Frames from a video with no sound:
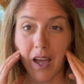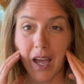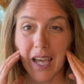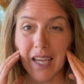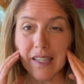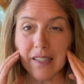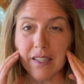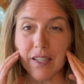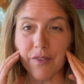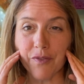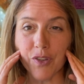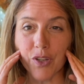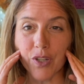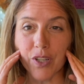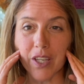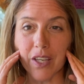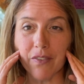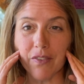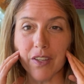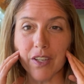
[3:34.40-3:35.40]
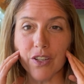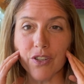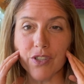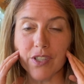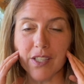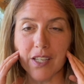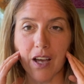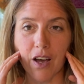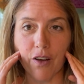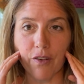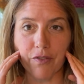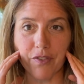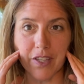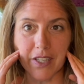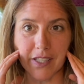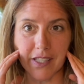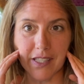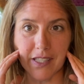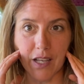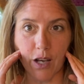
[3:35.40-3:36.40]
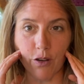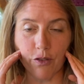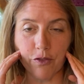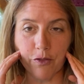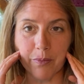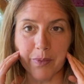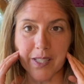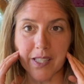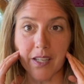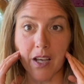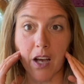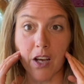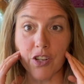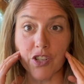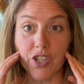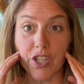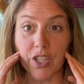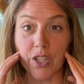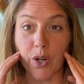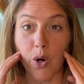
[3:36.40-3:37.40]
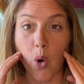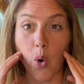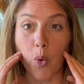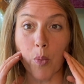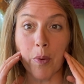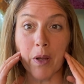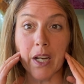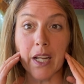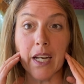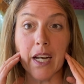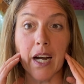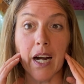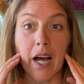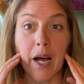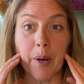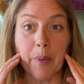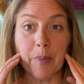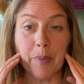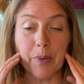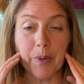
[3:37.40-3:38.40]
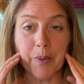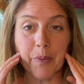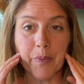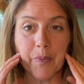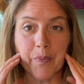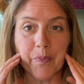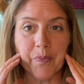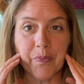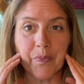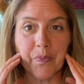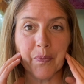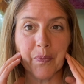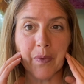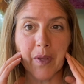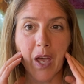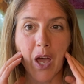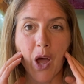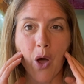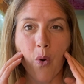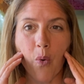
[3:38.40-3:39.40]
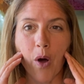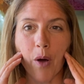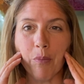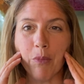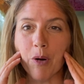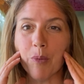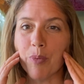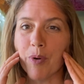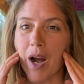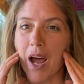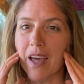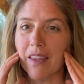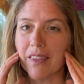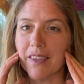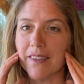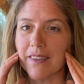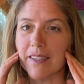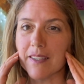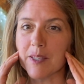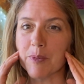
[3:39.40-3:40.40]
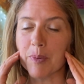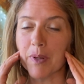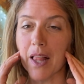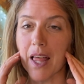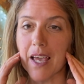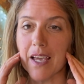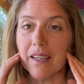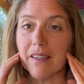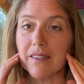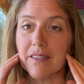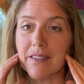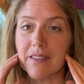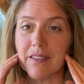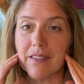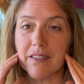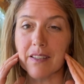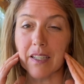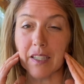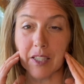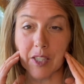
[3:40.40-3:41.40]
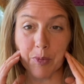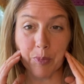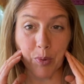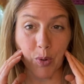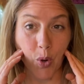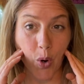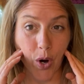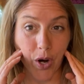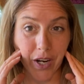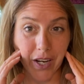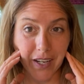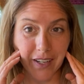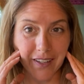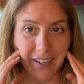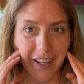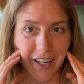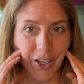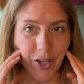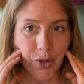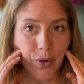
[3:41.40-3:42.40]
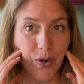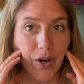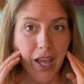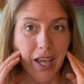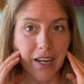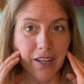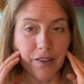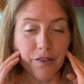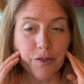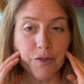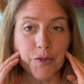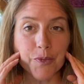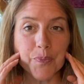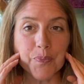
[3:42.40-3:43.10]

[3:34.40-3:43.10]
As if you're giving yourself this self-massage here, opening it up. One more breath in this place, exploring, getting creative.